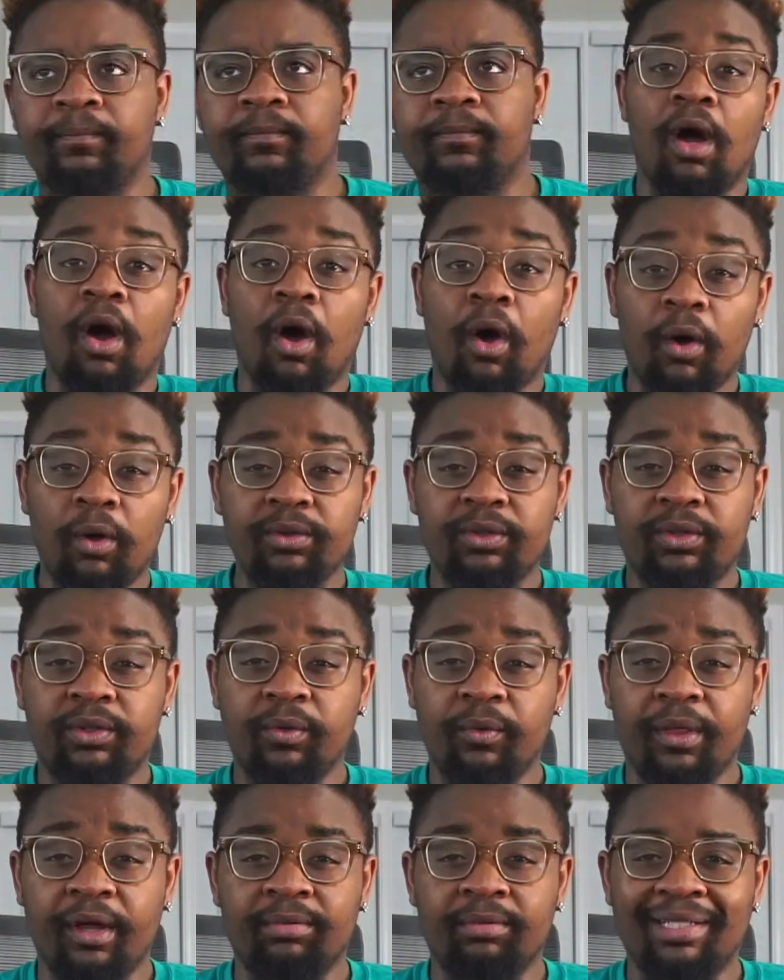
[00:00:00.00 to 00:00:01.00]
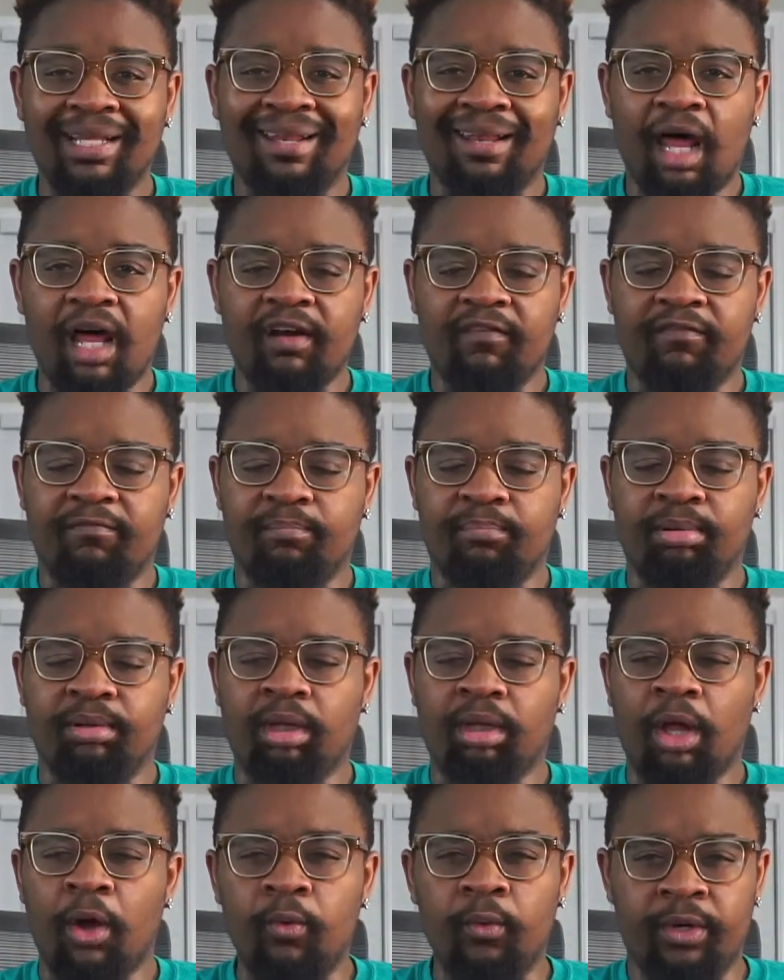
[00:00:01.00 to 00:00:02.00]
Also, there was a lot of
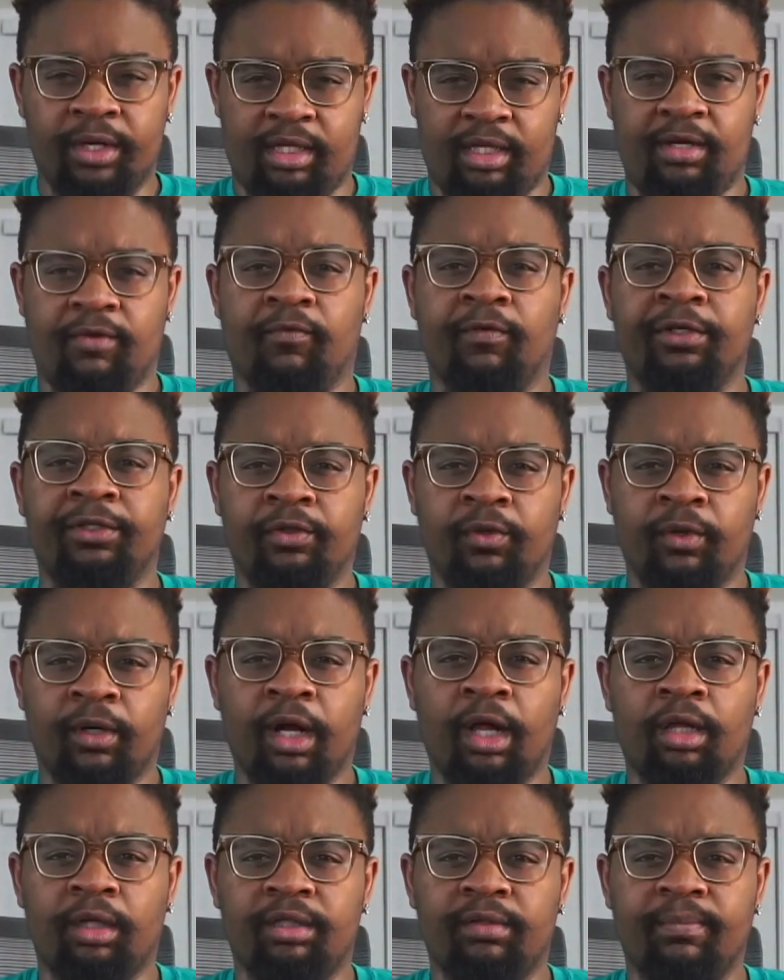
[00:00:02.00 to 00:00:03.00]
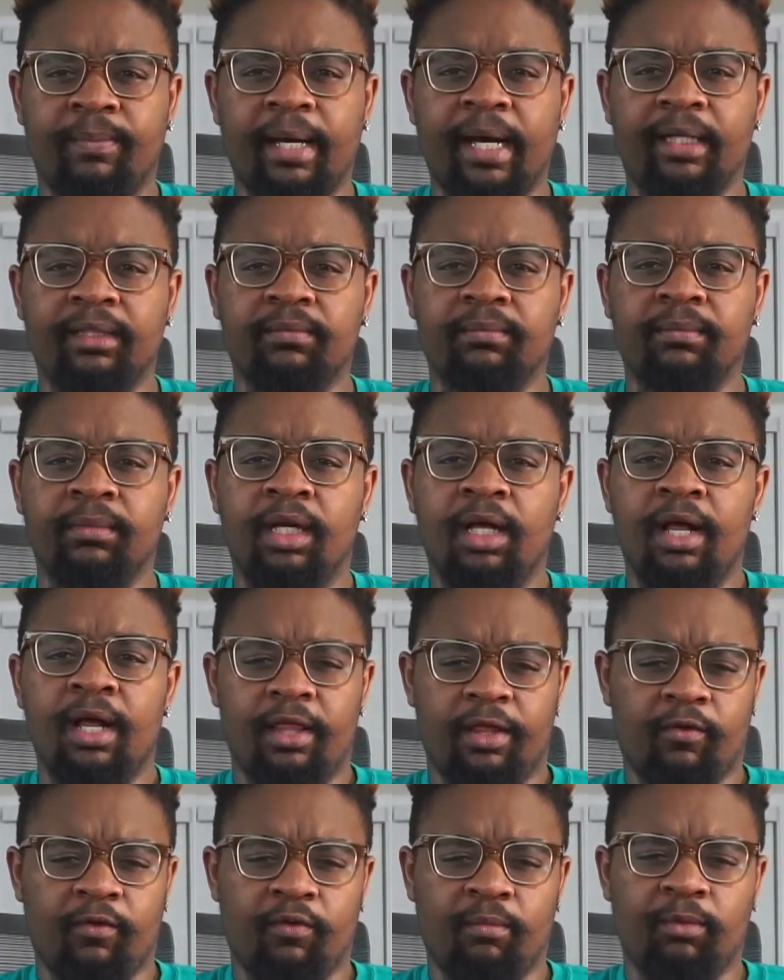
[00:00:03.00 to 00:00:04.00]
bloat in the original ColorSpasm.
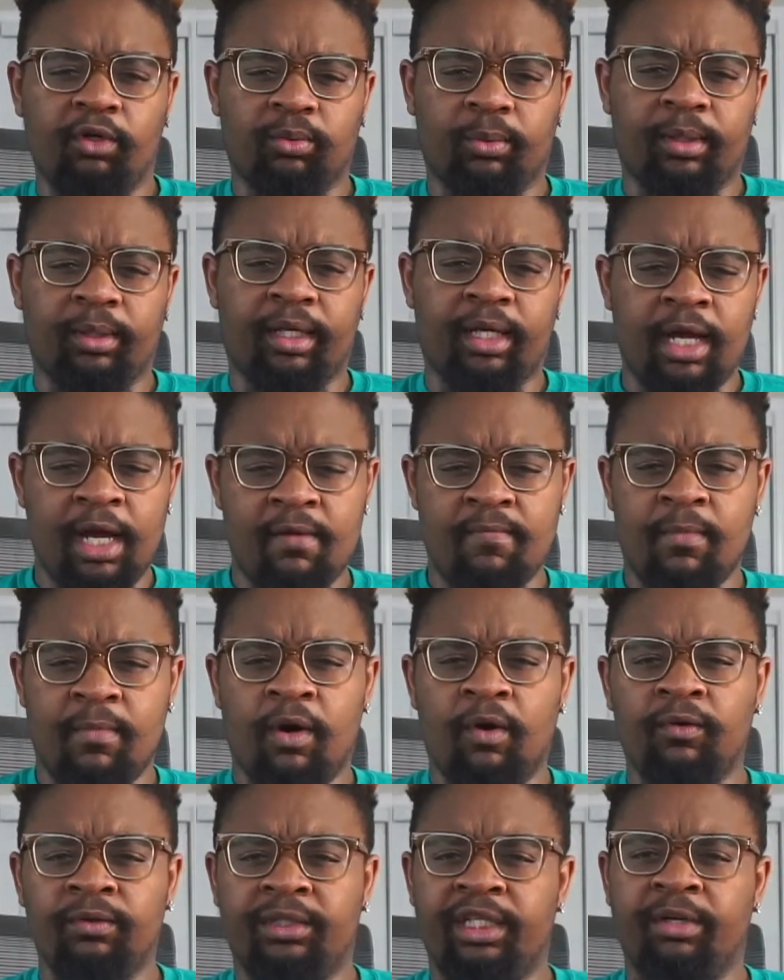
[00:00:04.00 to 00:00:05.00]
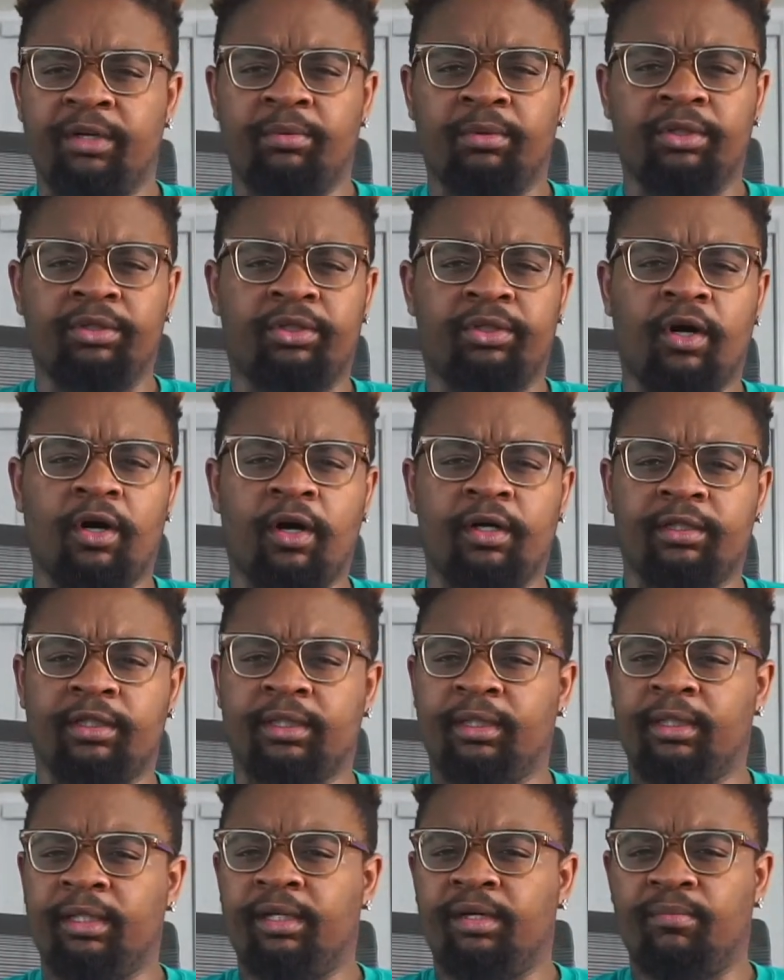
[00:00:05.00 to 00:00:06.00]
There were multiple game modes, there were charts,
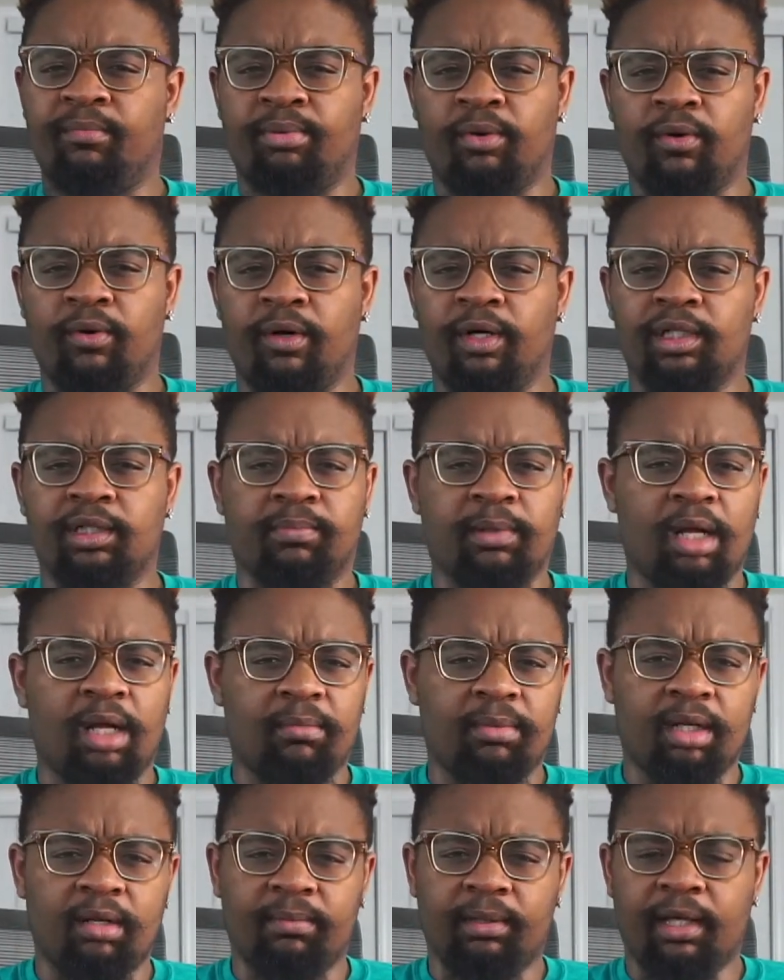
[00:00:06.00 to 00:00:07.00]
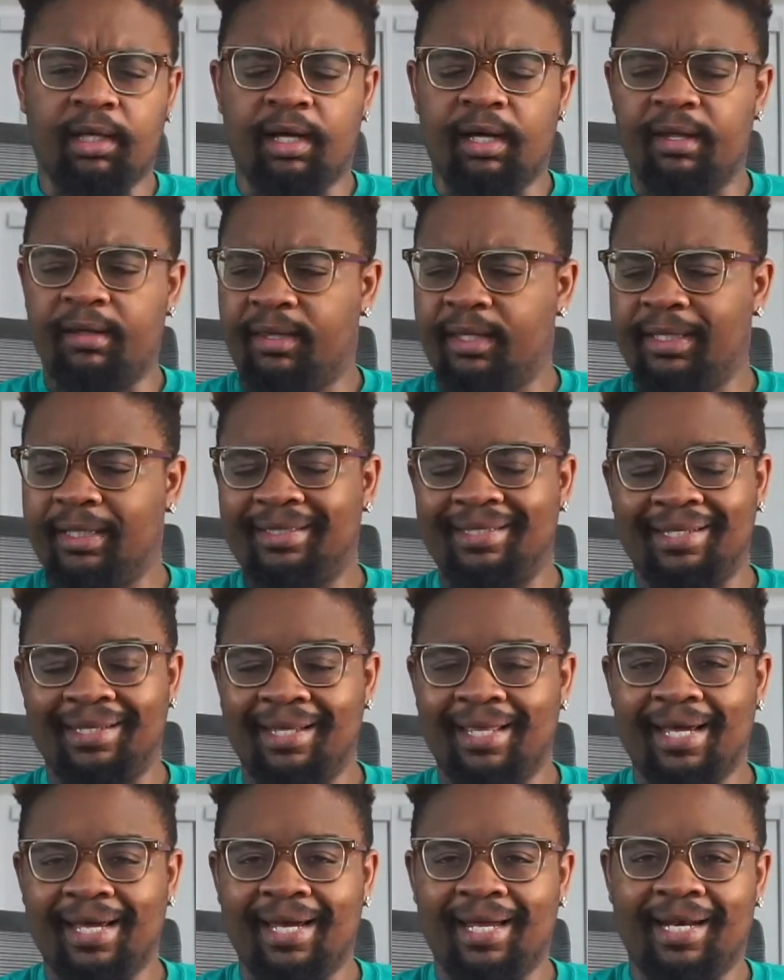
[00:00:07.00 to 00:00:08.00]
leaderboards, blah, blah, blah, this and
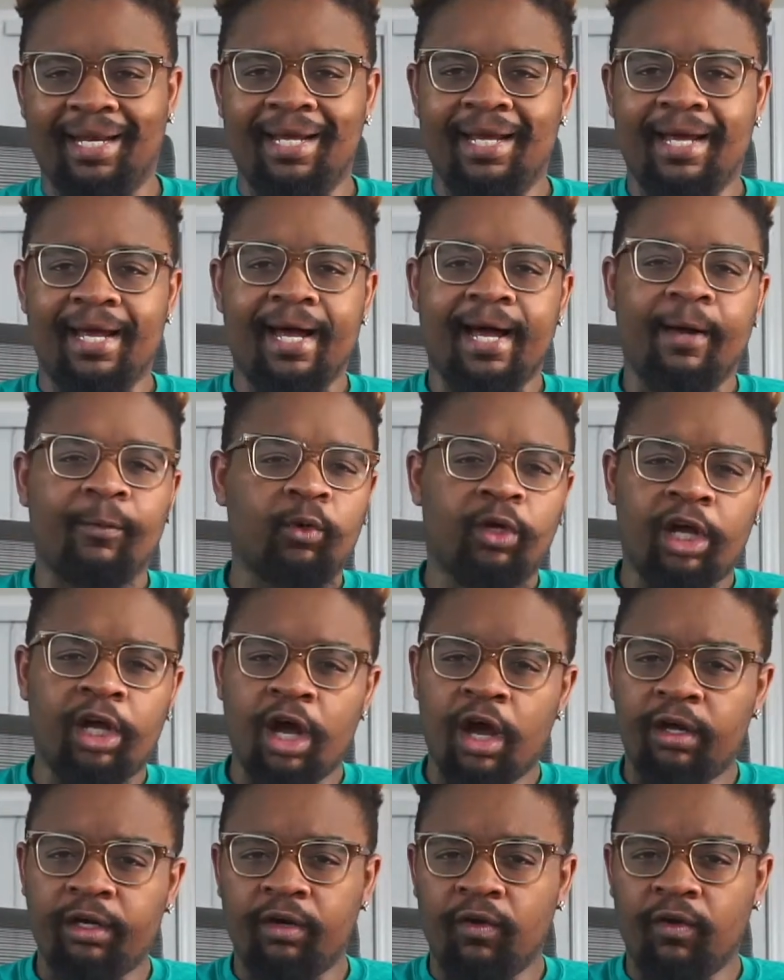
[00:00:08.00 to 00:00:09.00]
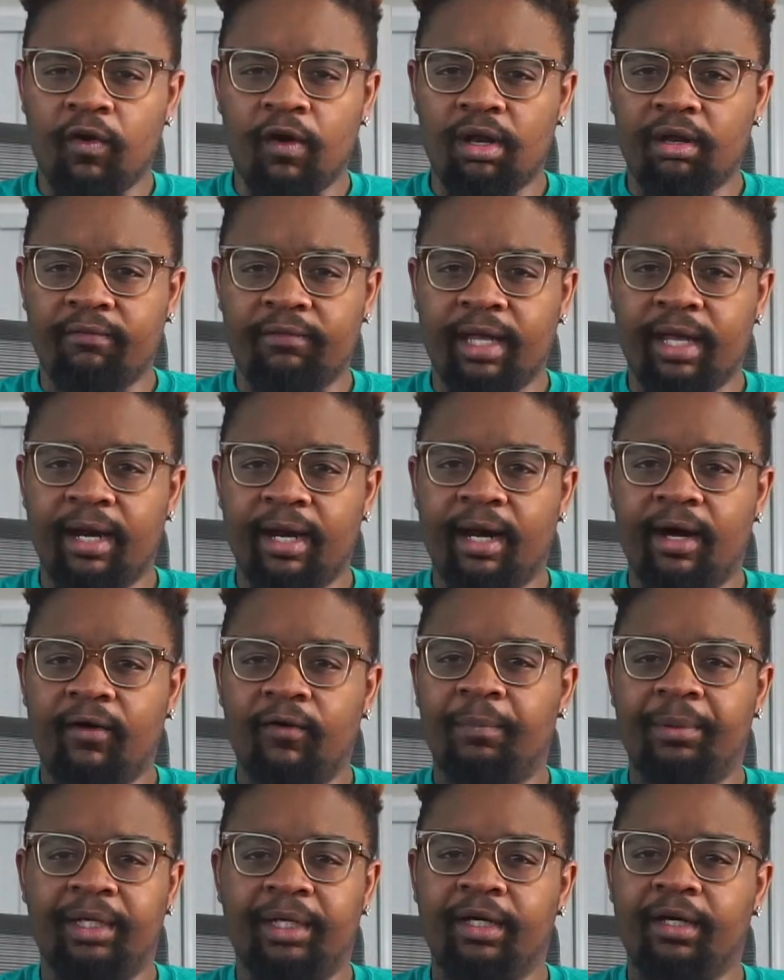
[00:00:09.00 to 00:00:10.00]
that. Cutting all of that out
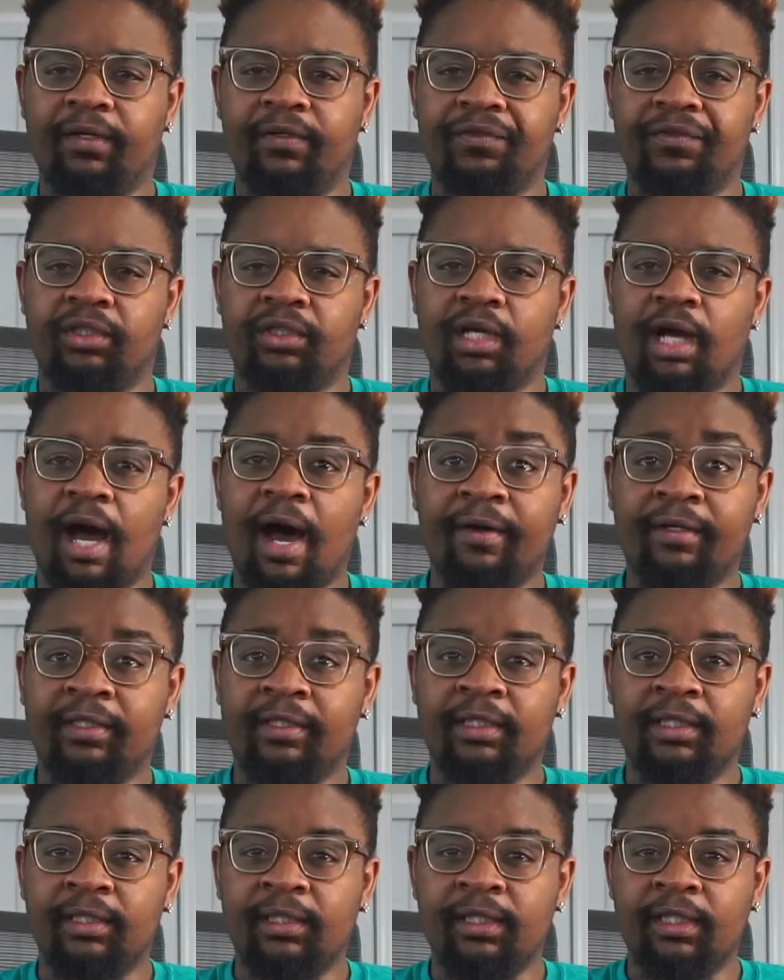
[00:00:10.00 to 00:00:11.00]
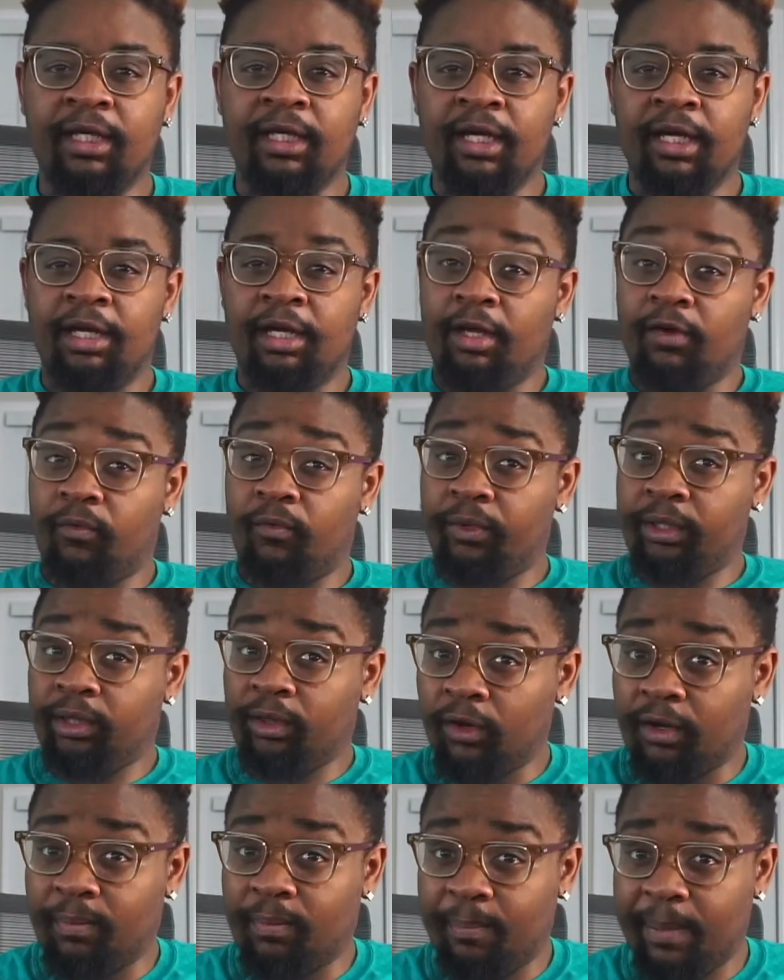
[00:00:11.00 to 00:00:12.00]
because, honestly, if we
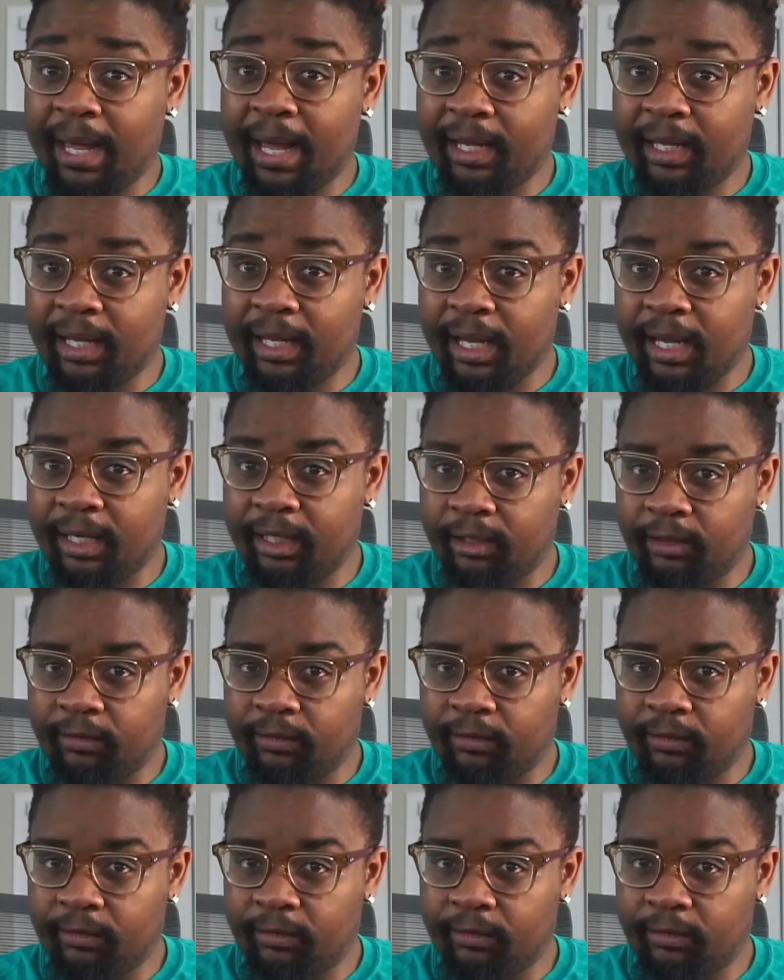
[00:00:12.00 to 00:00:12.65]
look back at it,